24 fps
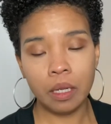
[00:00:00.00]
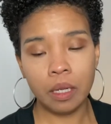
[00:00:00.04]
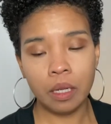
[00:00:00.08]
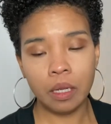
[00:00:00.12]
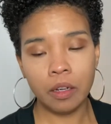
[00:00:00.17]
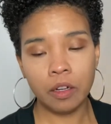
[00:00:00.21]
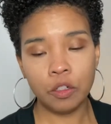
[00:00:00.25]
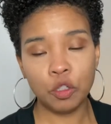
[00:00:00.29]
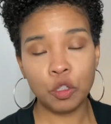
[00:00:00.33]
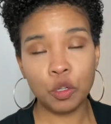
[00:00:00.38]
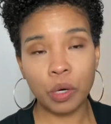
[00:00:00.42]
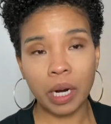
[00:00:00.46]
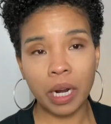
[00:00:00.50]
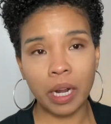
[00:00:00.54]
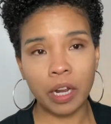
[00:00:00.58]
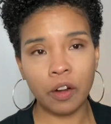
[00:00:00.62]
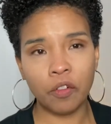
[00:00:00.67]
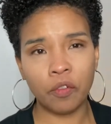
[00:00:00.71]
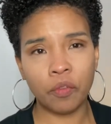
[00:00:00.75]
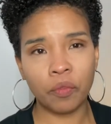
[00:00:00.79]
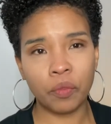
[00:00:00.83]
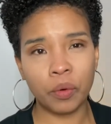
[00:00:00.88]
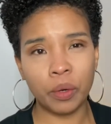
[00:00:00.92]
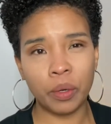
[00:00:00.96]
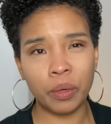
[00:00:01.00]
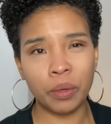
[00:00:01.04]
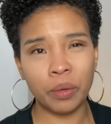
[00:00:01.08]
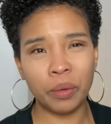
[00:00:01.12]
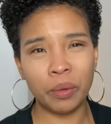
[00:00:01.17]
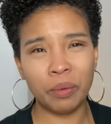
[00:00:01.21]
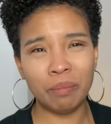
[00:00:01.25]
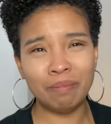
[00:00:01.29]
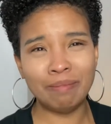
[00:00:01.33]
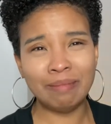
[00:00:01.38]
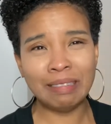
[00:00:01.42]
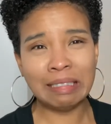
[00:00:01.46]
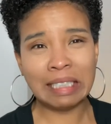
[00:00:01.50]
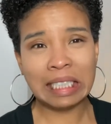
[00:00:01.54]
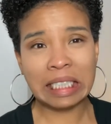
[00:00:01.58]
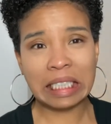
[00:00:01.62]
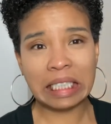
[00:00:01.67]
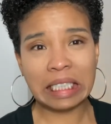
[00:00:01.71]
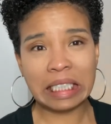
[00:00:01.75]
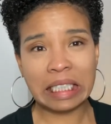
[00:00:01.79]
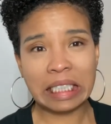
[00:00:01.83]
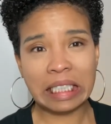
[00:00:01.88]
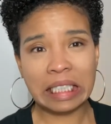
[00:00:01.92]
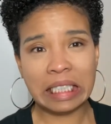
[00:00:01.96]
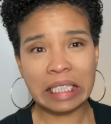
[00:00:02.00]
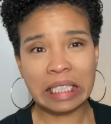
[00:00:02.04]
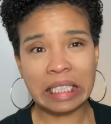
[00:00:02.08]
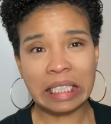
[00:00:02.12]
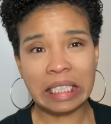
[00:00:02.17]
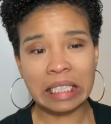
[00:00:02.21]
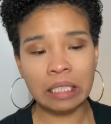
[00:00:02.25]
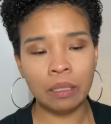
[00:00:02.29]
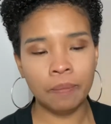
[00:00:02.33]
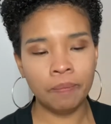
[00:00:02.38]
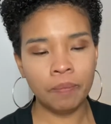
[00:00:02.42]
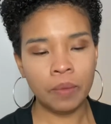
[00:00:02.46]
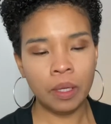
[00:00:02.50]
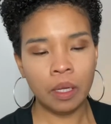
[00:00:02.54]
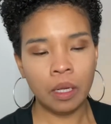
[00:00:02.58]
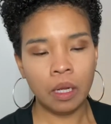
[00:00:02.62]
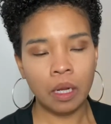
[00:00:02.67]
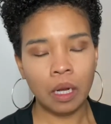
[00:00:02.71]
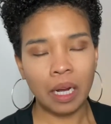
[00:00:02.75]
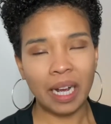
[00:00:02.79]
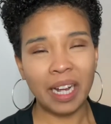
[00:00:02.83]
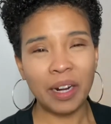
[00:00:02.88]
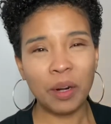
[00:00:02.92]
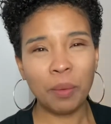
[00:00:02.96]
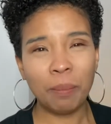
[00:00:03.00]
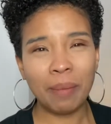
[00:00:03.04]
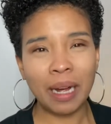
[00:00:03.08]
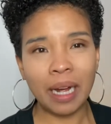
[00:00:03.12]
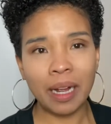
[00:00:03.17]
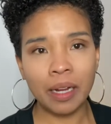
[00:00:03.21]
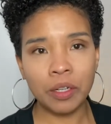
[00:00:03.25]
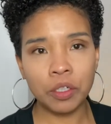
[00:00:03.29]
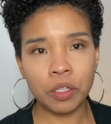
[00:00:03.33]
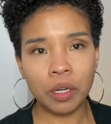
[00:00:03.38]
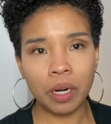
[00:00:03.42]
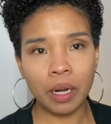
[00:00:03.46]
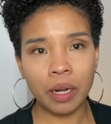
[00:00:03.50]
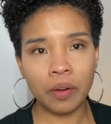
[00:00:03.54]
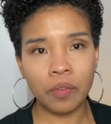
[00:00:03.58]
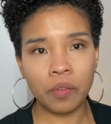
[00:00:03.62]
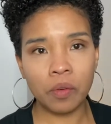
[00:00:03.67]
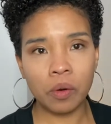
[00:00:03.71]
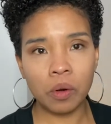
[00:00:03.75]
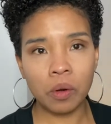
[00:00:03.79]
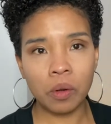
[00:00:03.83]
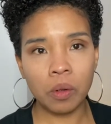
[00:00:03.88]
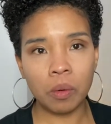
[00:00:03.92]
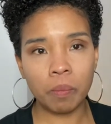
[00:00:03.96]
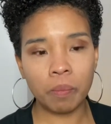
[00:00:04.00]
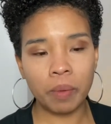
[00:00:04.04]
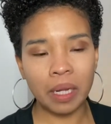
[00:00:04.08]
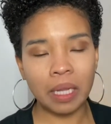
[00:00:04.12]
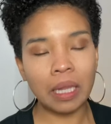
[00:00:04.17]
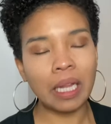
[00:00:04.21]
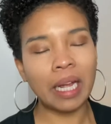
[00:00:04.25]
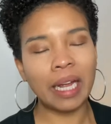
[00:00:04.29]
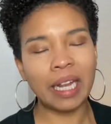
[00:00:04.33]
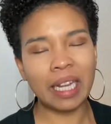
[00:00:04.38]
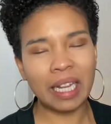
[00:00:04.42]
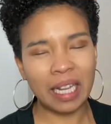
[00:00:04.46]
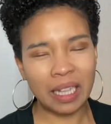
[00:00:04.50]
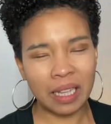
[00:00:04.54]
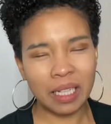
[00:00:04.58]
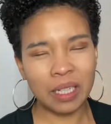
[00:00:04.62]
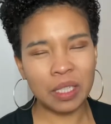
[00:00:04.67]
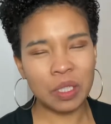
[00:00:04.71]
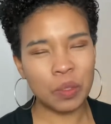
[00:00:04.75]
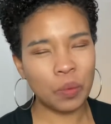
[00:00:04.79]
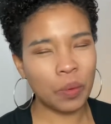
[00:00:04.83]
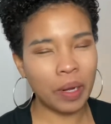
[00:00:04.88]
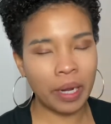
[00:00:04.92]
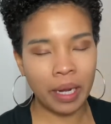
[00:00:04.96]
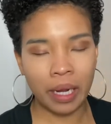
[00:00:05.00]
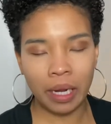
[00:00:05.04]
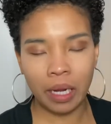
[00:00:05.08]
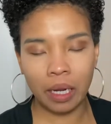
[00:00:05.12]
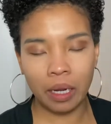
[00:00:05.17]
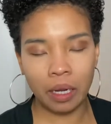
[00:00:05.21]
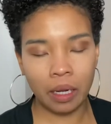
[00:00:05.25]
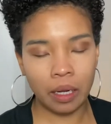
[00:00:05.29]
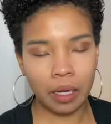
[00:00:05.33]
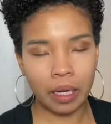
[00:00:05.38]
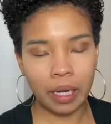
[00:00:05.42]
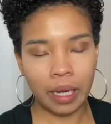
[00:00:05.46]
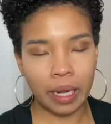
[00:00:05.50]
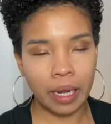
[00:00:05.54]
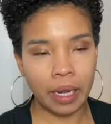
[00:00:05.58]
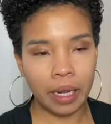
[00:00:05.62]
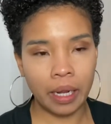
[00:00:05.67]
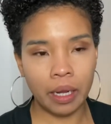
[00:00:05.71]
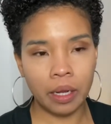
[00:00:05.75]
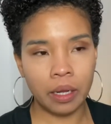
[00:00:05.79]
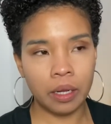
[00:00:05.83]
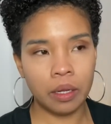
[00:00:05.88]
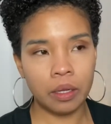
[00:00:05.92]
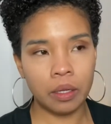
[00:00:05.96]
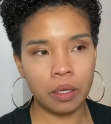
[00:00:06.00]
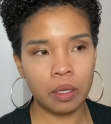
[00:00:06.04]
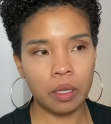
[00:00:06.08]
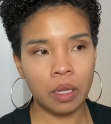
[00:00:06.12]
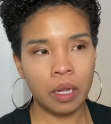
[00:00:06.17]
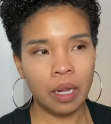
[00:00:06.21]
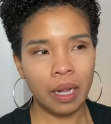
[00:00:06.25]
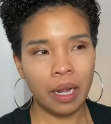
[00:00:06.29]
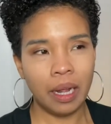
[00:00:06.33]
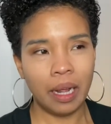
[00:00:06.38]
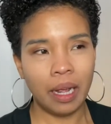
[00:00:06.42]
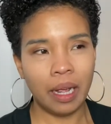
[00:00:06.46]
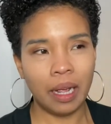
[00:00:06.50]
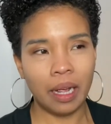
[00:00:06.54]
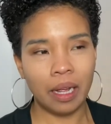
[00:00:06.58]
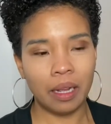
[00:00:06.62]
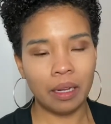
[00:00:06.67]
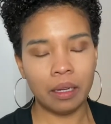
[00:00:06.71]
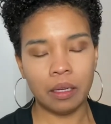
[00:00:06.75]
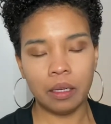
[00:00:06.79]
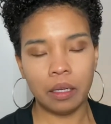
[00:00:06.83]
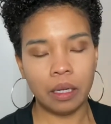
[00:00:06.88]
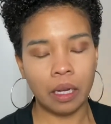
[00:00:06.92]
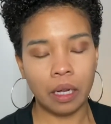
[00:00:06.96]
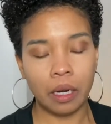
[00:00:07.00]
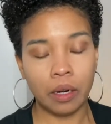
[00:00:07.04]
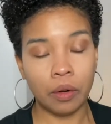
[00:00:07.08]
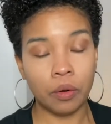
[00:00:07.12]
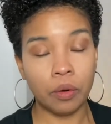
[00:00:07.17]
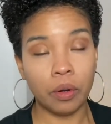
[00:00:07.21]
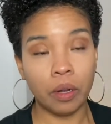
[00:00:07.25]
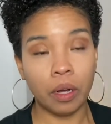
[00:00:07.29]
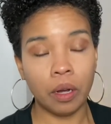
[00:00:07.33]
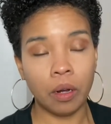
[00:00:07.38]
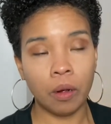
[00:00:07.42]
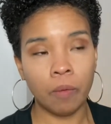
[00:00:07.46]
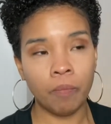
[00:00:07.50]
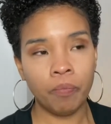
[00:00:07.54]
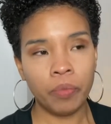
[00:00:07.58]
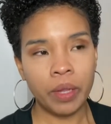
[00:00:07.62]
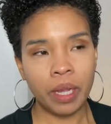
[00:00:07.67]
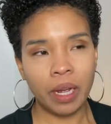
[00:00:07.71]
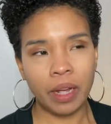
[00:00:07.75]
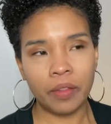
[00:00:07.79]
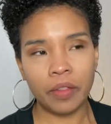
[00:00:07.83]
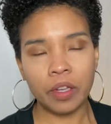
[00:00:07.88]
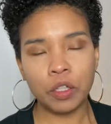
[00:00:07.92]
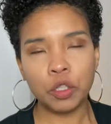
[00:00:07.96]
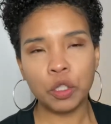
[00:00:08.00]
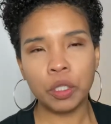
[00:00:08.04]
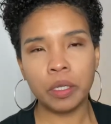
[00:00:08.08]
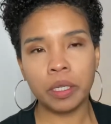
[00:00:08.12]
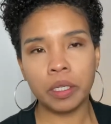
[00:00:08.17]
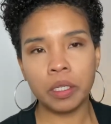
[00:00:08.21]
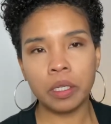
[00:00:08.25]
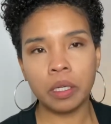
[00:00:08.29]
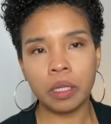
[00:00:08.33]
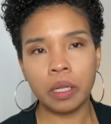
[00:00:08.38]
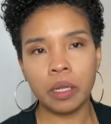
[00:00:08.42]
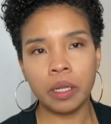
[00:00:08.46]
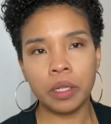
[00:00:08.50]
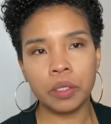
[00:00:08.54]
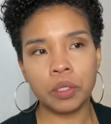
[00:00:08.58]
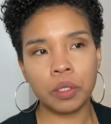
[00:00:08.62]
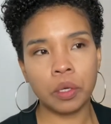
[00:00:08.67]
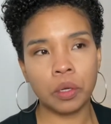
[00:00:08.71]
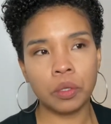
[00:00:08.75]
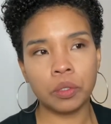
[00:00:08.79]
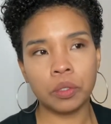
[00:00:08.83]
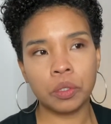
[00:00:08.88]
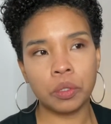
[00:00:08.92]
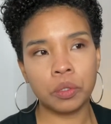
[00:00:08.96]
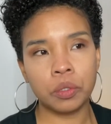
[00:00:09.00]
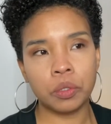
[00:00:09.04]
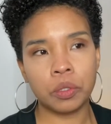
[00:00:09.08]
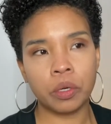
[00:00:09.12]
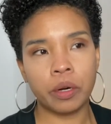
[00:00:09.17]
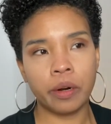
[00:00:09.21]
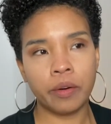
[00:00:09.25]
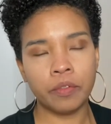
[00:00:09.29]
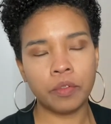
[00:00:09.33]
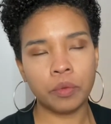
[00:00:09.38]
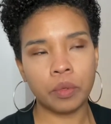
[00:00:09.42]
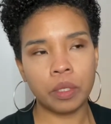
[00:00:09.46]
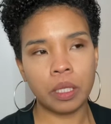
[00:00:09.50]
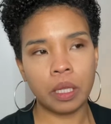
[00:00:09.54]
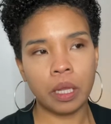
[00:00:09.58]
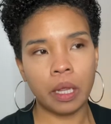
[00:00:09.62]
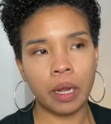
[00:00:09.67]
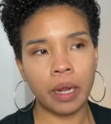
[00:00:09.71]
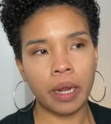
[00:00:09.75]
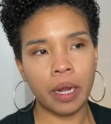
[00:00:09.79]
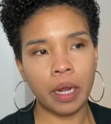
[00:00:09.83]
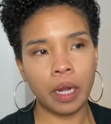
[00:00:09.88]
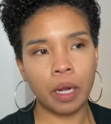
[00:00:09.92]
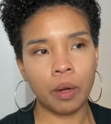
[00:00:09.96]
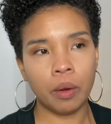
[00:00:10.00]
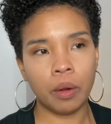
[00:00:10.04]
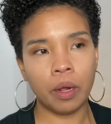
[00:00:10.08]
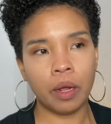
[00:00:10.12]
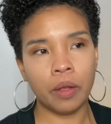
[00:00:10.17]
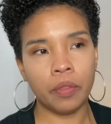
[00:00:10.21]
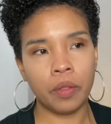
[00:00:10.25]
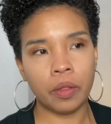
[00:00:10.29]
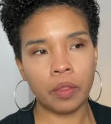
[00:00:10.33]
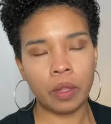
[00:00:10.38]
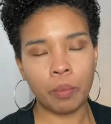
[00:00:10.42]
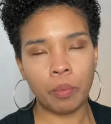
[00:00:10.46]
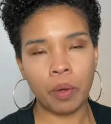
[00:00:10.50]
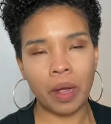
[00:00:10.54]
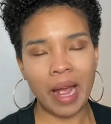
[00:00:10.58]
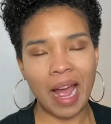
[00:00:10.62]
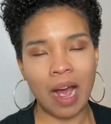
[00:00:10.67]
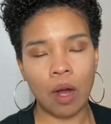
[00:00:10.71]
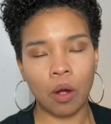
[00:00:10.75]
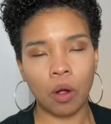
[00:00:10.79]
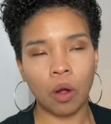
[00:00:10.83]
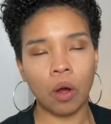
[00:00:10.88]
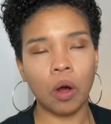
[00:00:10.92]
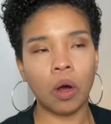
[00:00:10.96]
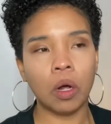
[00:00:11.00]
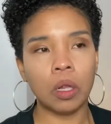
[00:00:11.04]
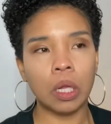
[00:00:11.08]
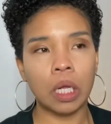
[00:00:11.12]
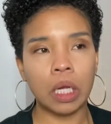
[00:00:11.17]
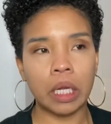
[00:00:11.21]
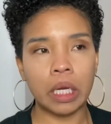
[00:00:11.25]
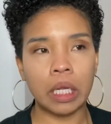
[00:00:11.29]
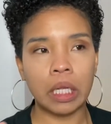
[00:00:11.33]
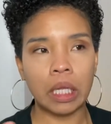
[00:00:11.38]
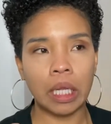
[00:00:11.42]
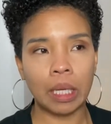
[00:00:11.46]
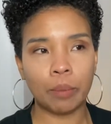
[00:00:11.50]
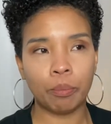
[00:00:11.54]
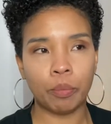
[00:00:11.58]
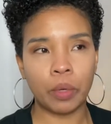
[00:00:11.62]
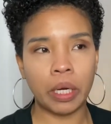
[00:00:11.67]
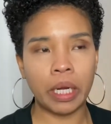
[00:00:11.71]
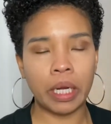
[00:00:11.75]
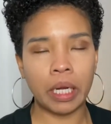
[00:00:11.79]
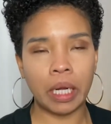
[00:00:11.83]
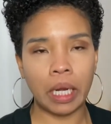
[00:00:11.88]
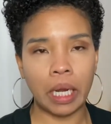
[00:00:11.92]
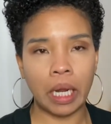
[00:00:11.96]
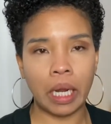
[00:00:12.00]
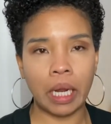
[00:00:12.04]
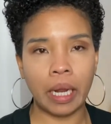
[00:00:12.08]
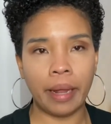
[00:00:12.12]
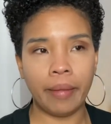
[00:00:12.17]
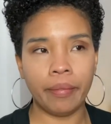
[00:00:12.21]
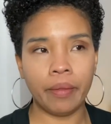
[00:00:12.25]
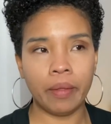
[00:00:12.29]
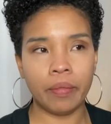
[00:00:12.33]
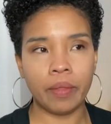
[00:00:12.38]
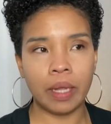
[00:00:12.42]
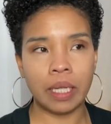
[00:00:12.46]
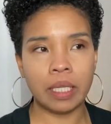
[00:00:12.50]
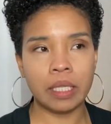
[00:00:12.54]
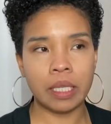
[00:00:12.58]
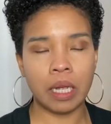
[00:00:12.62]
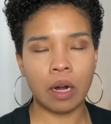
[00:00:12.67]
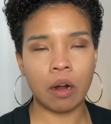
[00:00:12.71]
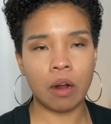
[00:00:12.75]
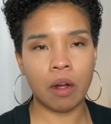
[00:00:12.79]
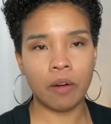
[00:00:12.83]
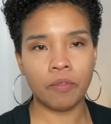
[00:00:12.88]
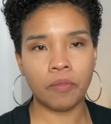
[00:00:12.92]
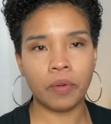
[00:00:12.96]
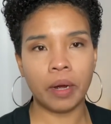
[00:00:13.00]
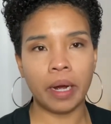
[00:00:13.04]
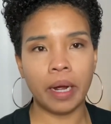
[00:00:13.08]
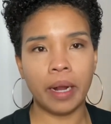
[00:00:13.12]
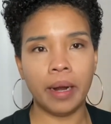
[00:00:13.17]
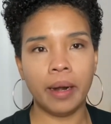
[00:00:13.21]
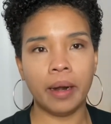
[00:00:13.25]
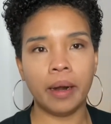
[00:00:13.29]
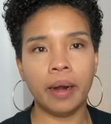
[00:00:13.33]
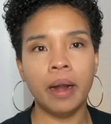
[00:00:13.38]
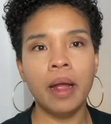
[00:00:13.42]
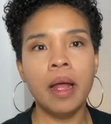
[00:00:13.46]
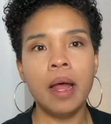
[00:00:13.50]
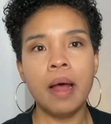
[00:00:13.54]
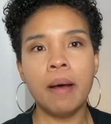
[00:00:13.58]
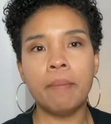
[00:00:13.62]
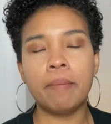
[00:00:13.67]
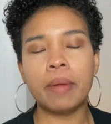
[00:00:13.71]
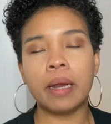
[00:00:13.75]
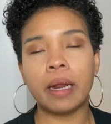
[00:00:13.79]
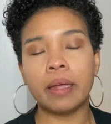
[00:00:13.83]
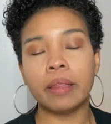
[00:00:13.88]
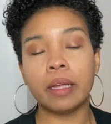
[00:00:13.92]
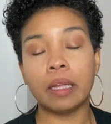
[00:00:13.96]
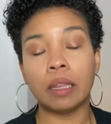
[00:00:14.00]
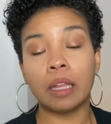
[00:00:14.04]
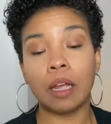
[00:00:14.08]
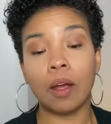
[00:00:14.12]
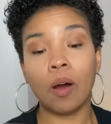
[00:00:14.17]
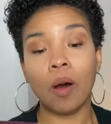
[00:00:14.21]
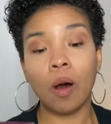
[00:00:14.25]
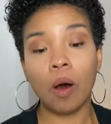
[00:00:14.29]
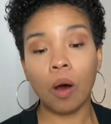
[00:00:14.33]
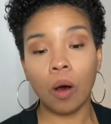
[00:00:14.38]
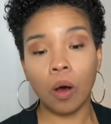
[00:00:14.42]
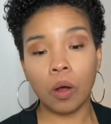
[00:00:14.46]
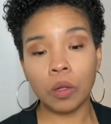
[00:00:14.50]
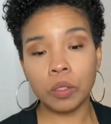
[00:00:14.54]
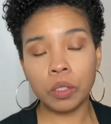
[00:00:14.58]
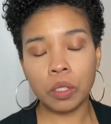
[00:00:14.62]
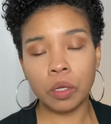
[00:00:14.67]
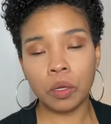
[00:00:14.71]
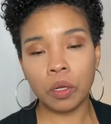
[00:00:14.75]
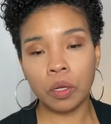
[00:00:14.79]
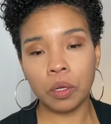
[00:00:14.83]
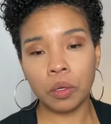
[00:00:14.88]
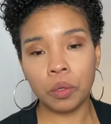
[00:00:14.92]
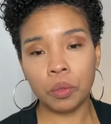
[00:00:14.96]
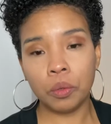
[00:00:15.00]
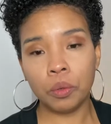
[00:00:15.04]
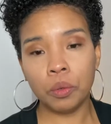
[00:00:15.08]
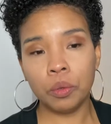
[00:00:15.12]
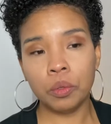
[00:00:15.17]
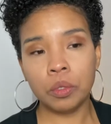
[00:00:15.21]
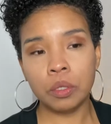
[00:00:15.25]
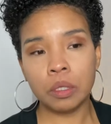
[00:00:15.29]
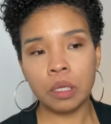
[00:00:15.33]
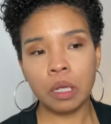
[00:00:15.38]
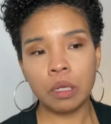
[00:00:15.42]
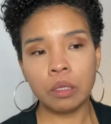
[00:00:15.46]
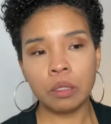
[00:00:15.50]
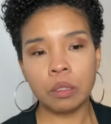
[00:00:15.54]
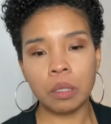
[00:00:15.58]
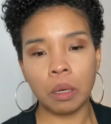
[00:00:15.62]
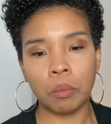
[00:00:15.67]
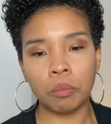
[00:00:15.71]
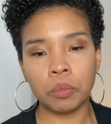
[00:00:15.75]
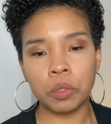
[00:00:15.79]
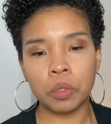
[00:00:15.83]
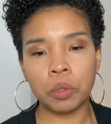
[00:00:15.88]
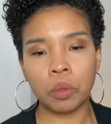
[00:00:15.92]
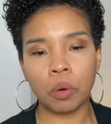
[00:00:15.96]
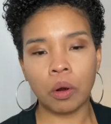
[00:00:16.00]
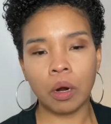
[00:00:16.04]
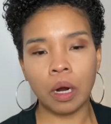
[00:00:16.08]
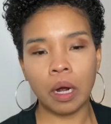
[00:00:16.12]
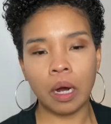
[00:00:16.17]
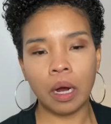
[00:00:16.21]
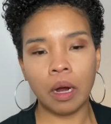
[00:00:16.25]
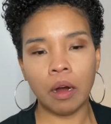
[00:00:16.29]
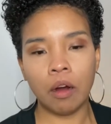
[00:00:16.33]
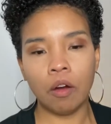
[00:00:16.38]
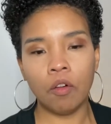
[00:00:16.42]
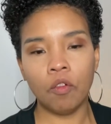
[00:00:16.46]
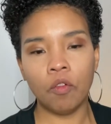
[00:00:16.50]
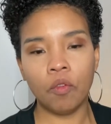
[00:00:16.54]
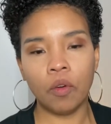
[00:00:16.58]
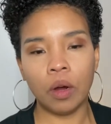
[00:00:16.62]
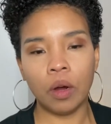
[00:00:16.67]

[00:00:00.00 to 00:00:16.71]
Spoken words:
dried fruit. I don't mind dried fruit, but like in this way, yeah, I don't know. I think traditionally it's also served with like, I think they put alcohol on it, like brandy, and then they set it on fire. But I think they also use some sort of